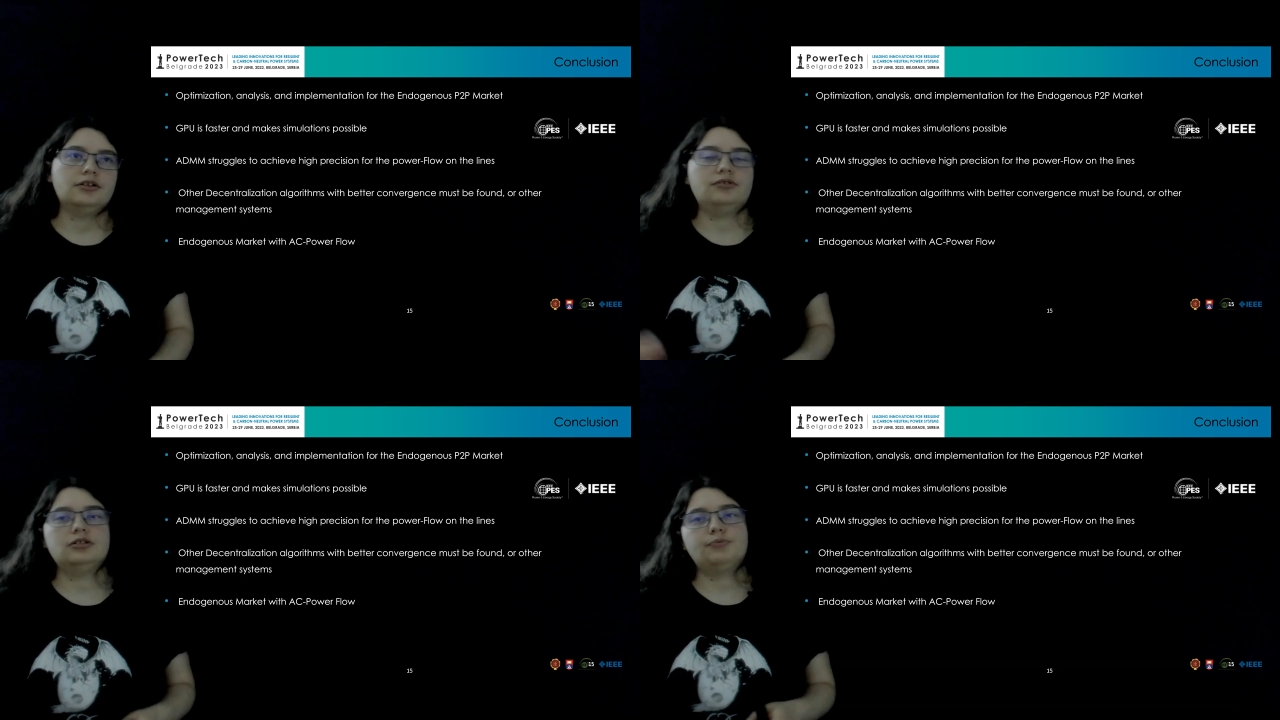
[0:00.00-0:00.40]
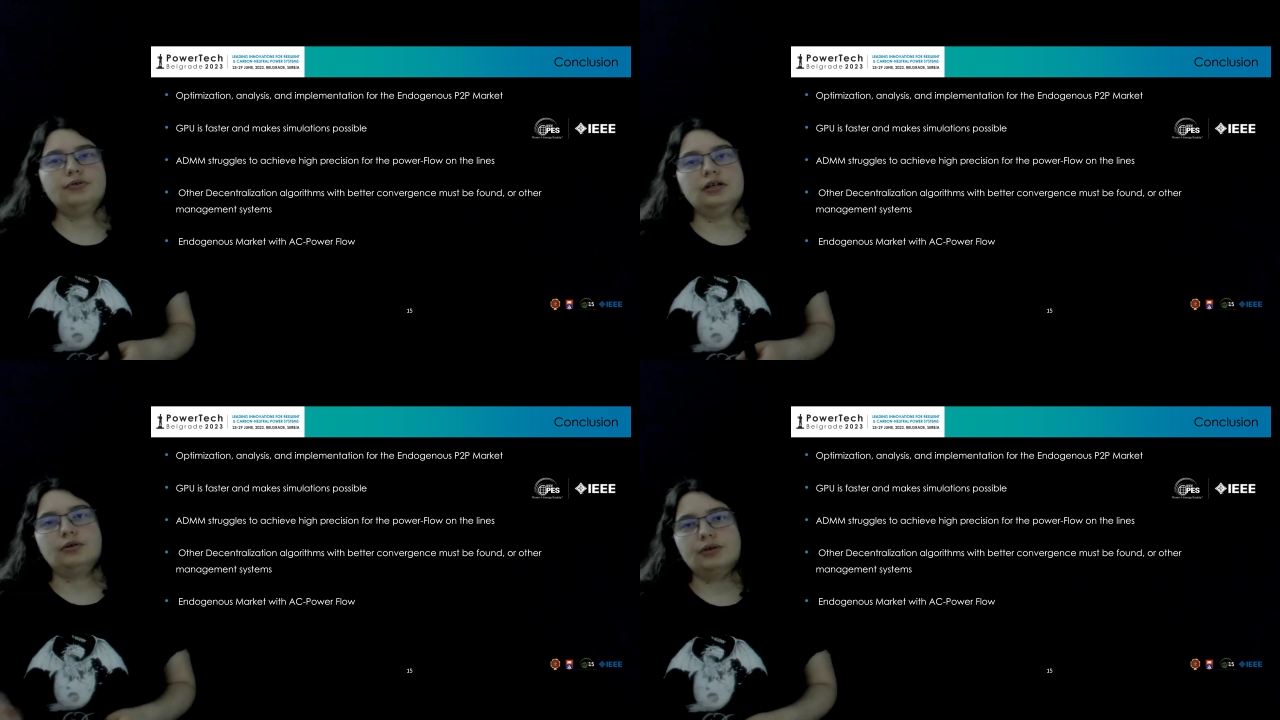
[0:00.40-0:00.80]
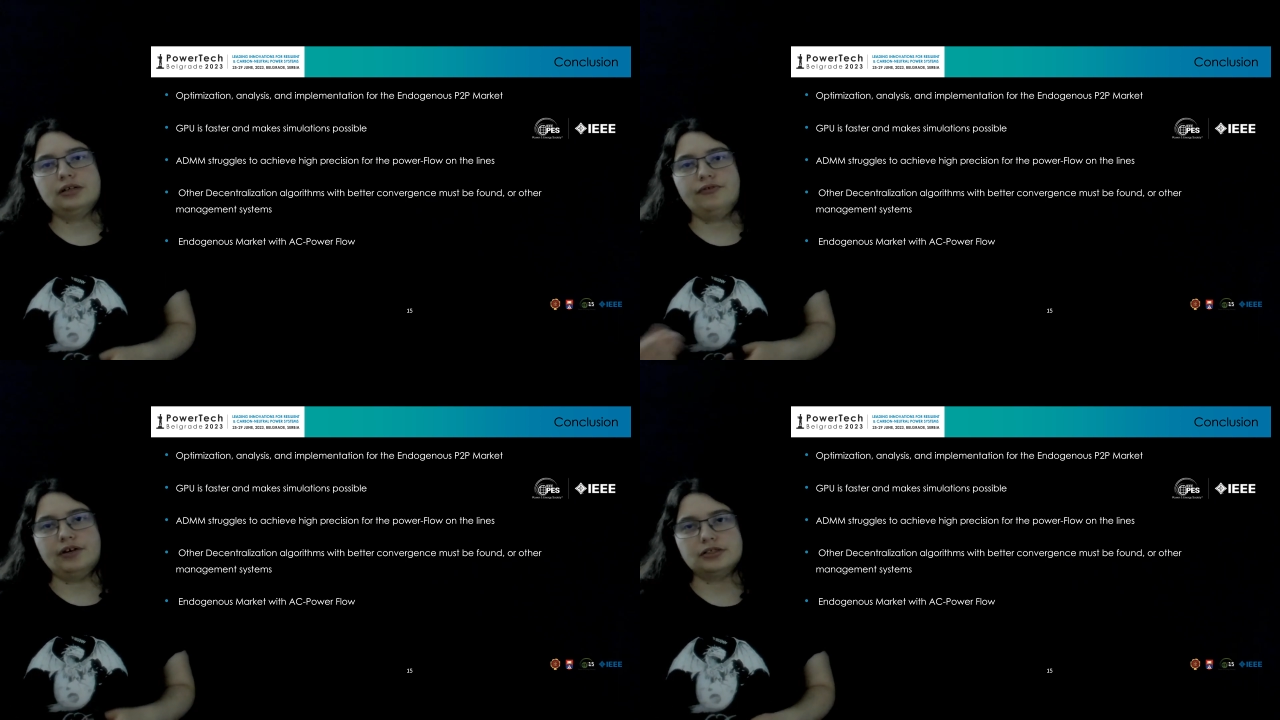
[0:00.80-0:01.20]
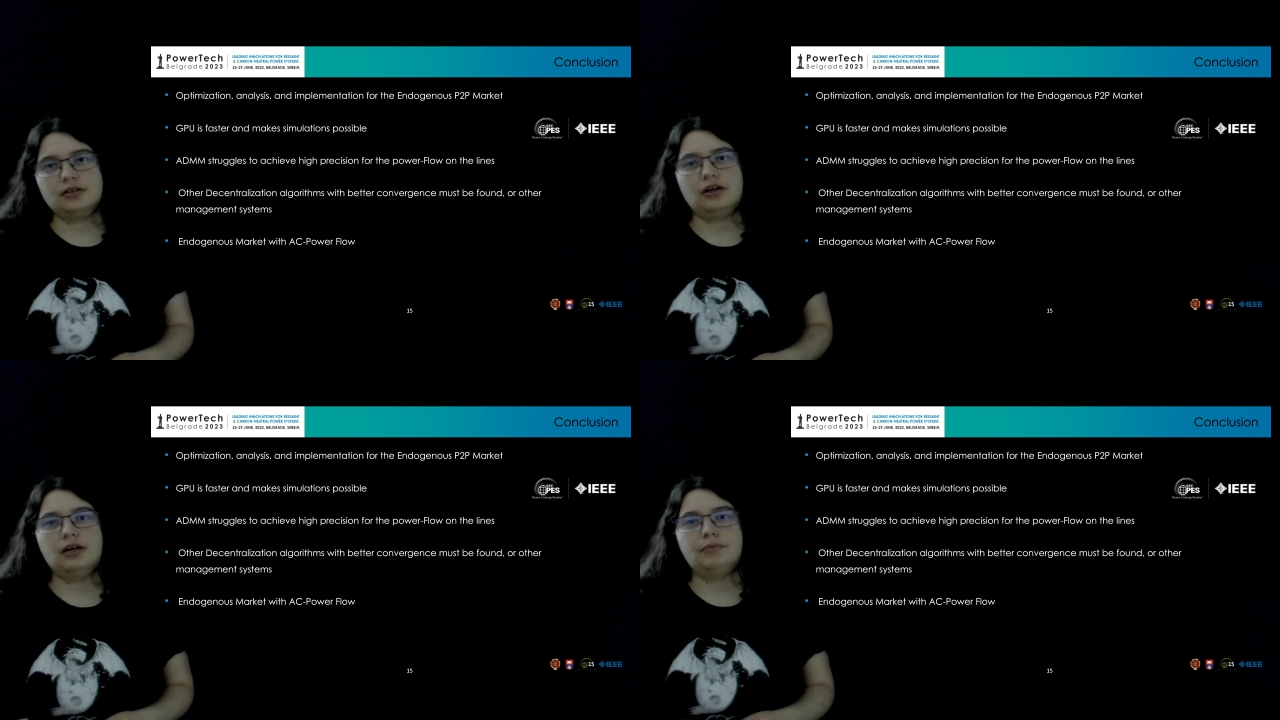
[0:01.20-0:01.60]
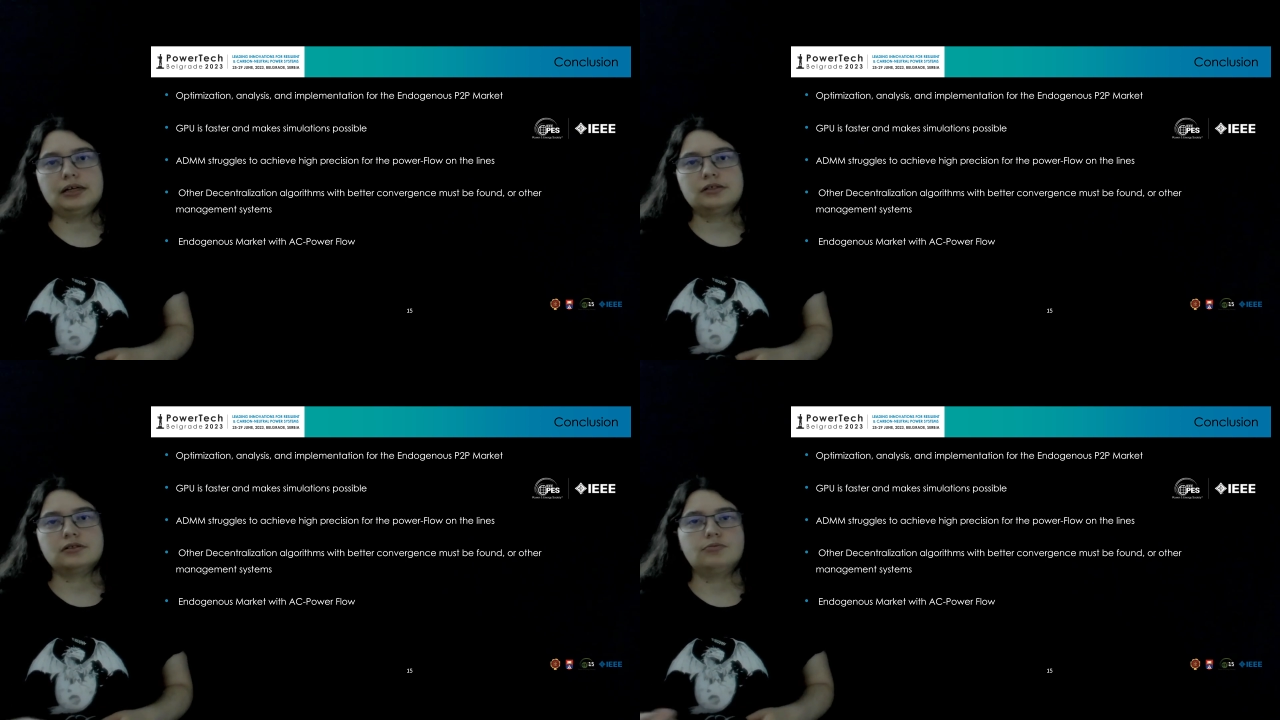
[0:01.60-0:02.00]
The GPU is really faster and
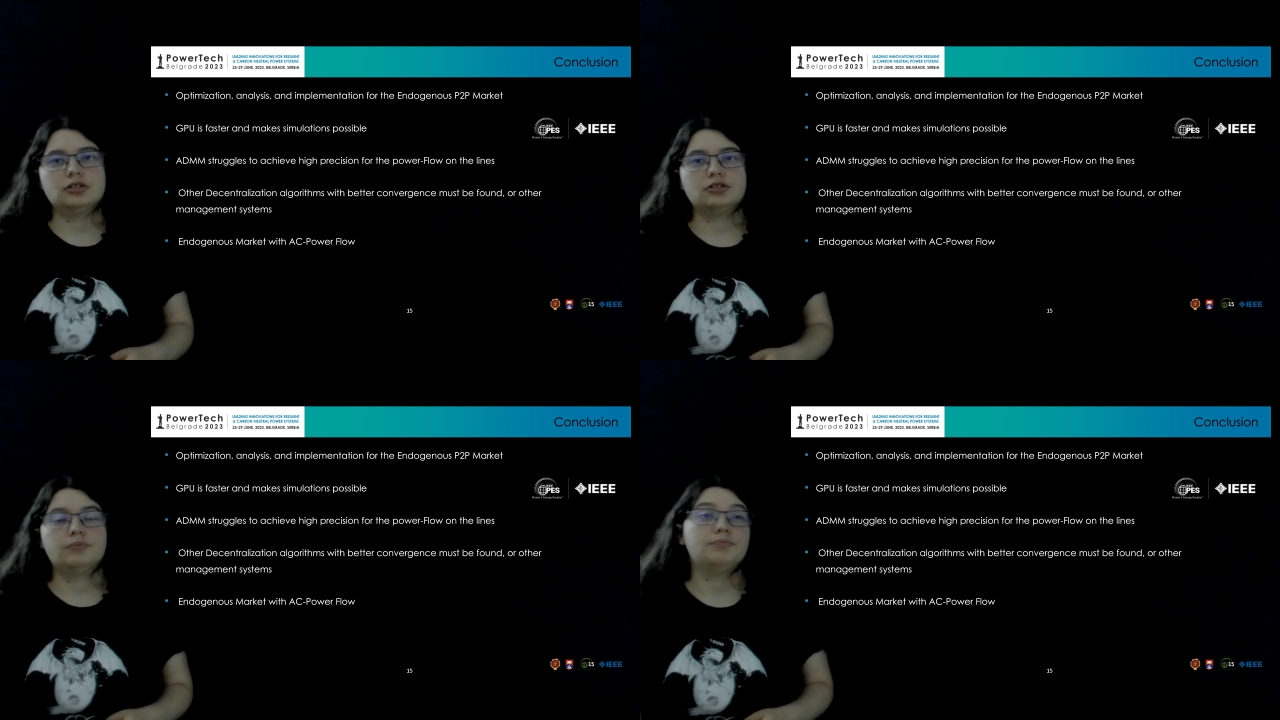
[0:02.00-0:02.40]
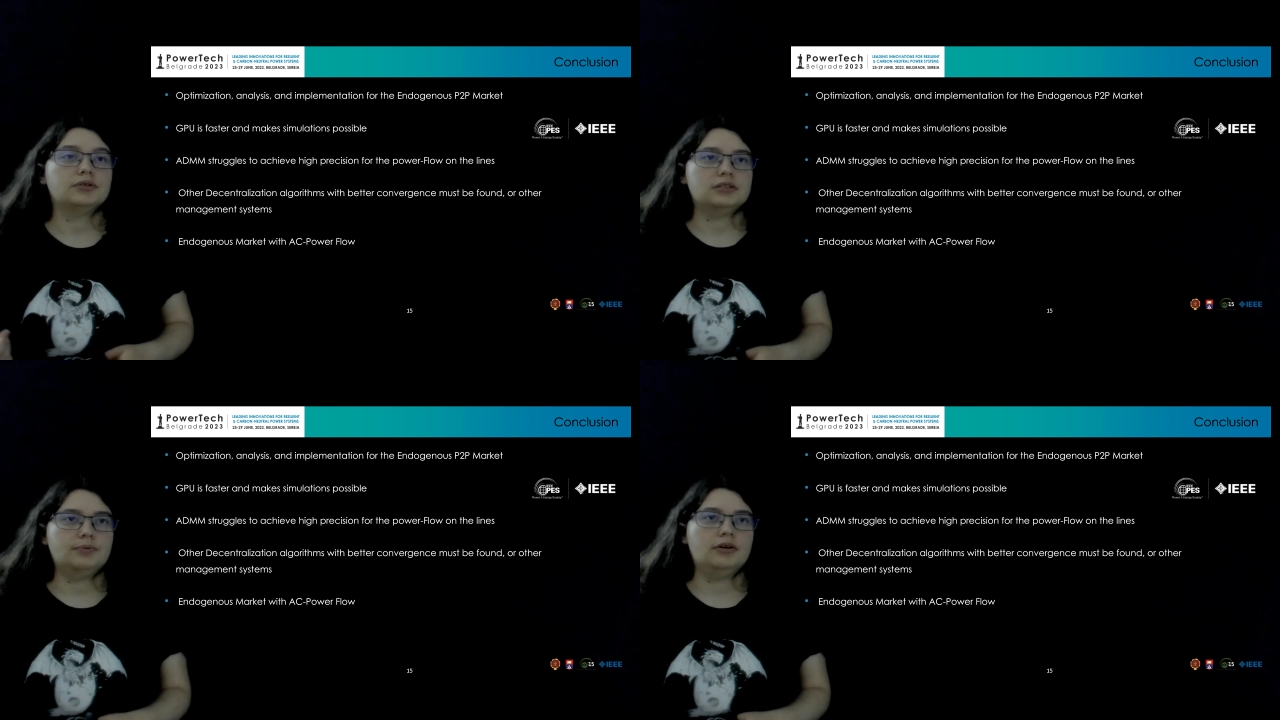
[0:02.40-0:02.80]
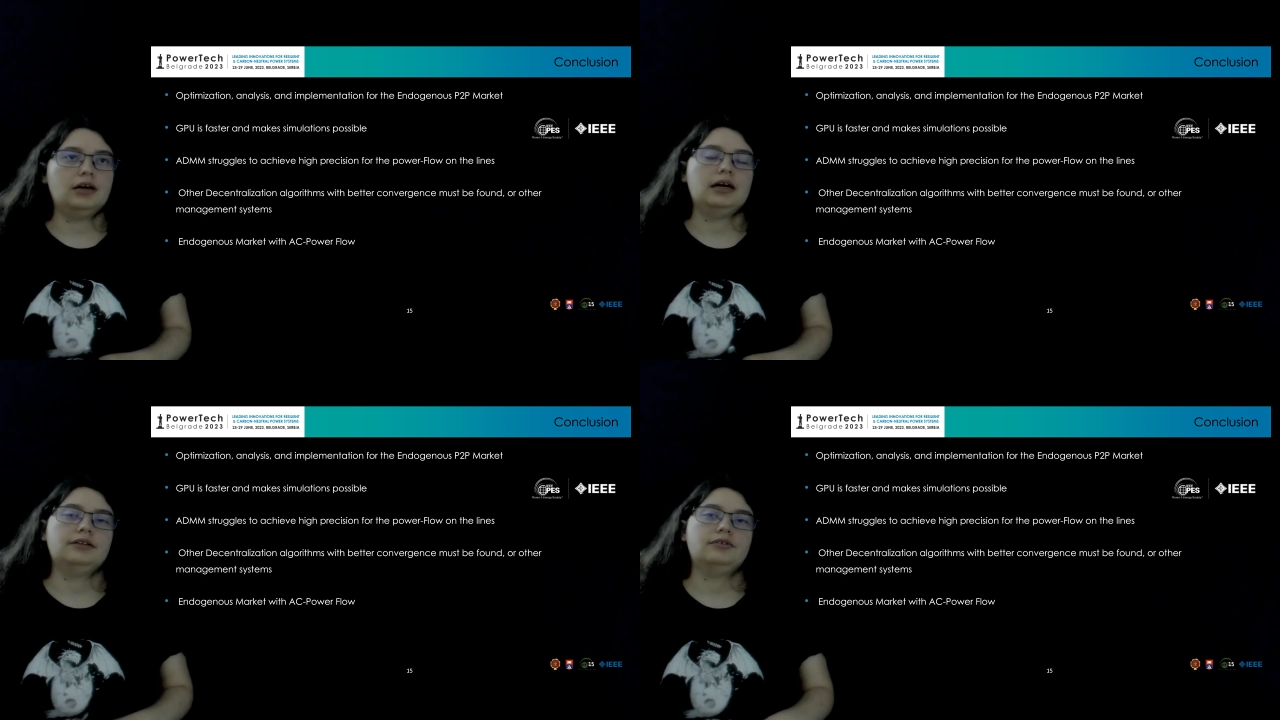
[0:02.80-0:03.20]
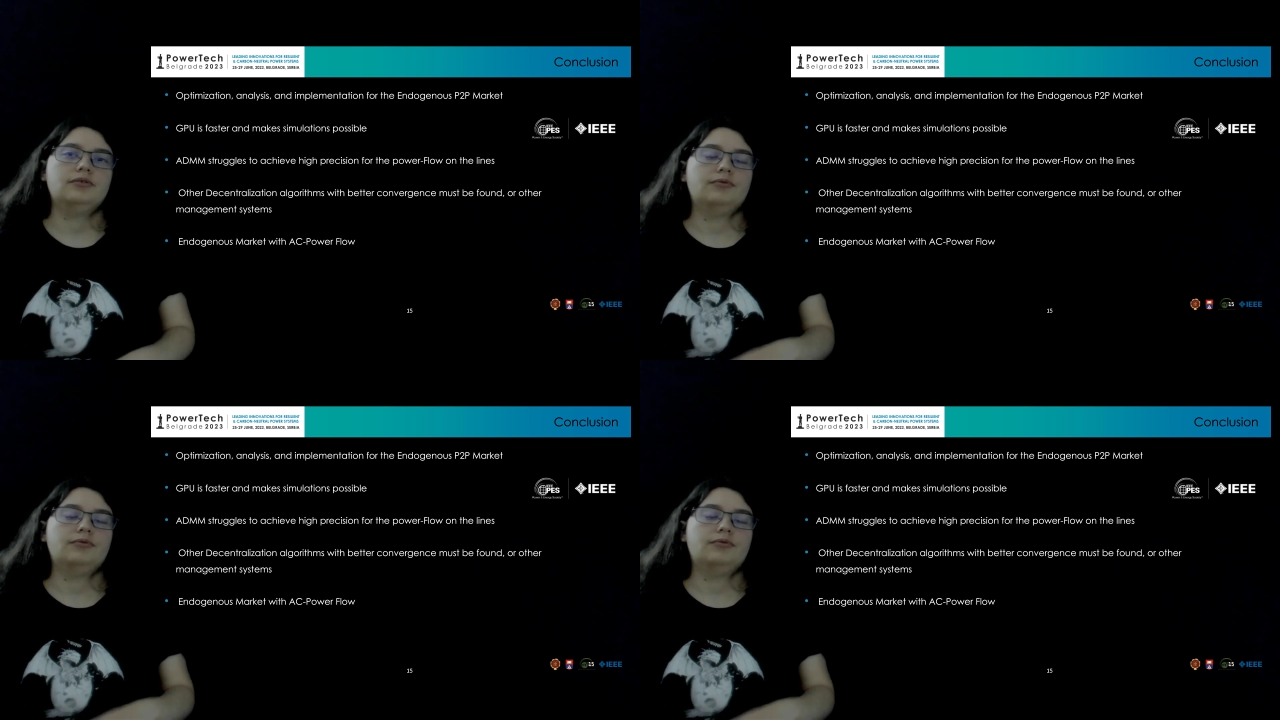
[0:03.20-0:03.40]
makes simulation possible at